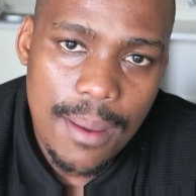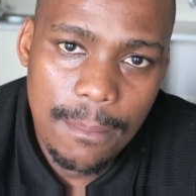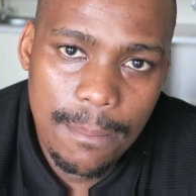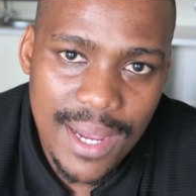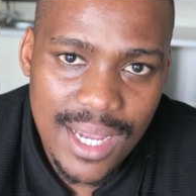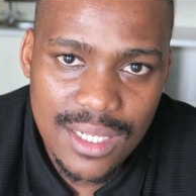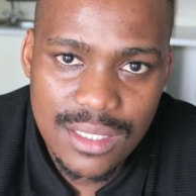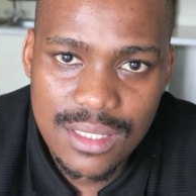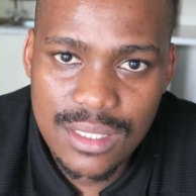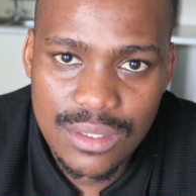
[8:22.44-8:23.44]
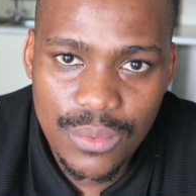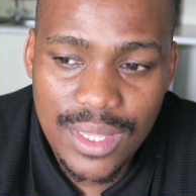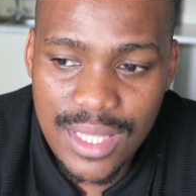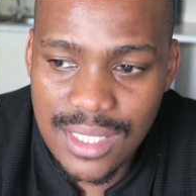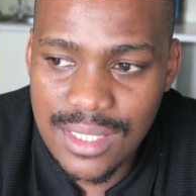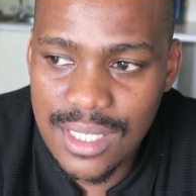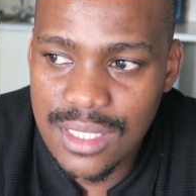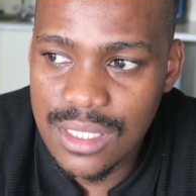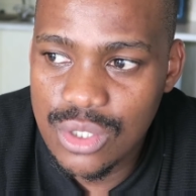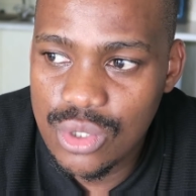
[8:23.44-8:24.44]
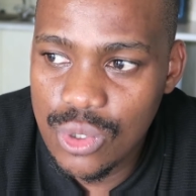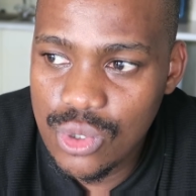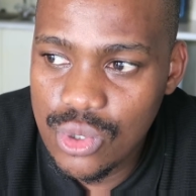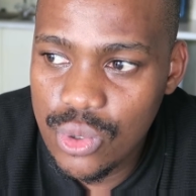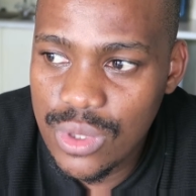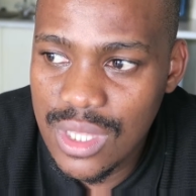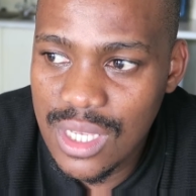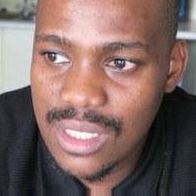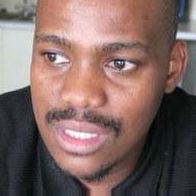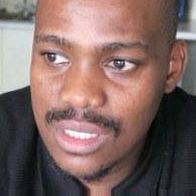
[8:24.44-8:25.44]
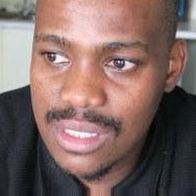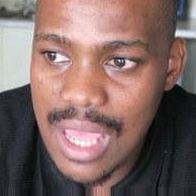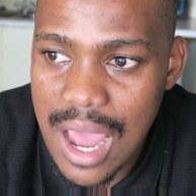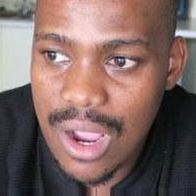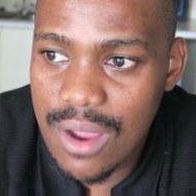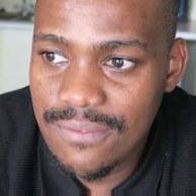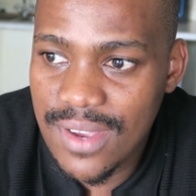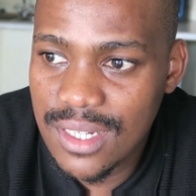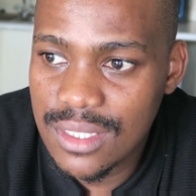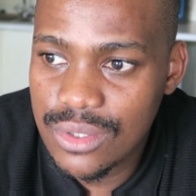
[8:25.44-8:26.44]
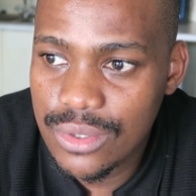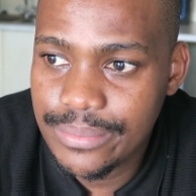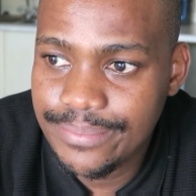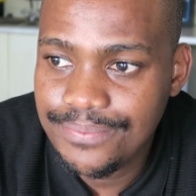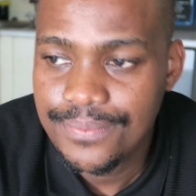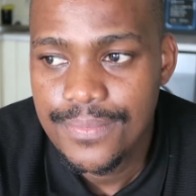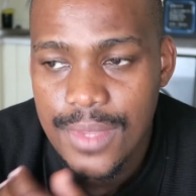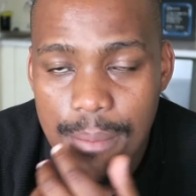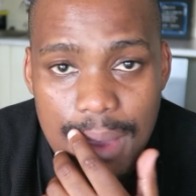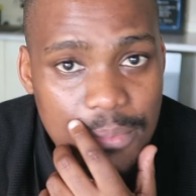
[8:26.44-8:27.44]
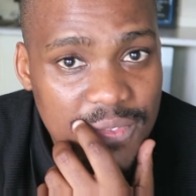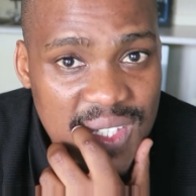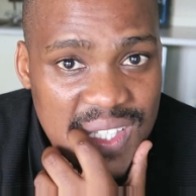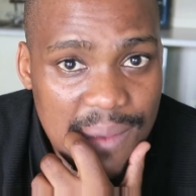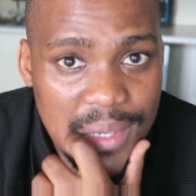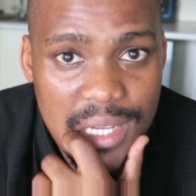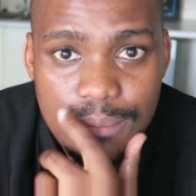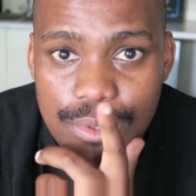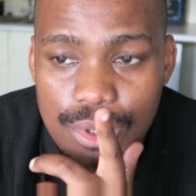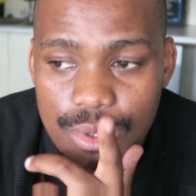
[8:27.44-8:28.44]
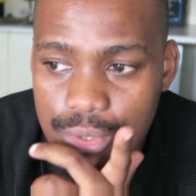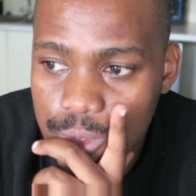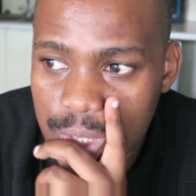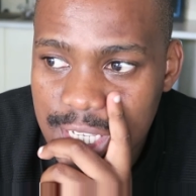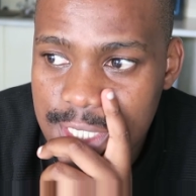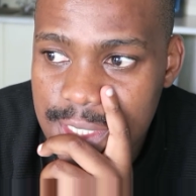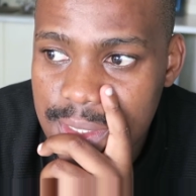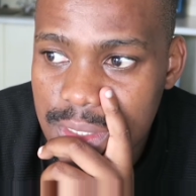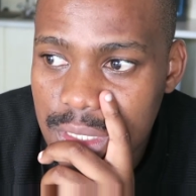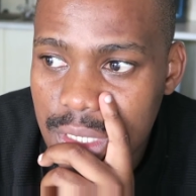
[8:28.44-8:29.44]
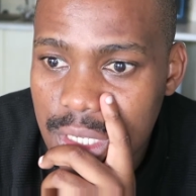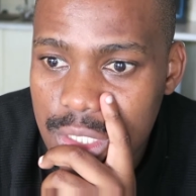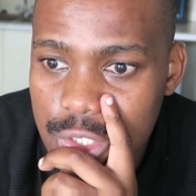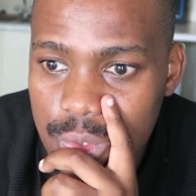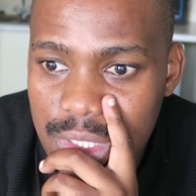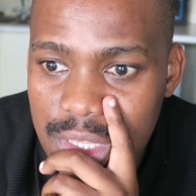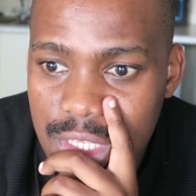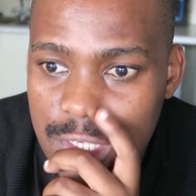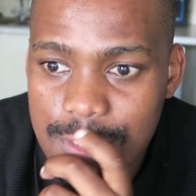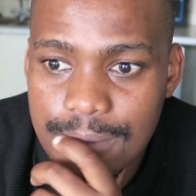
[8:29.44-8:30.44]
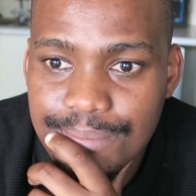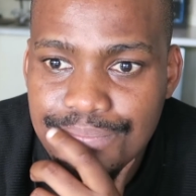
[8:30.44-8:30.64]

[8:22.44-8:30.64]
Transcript: But with that said, it's those two things that I can't find. So my birthday is coming up, so do that, do the things.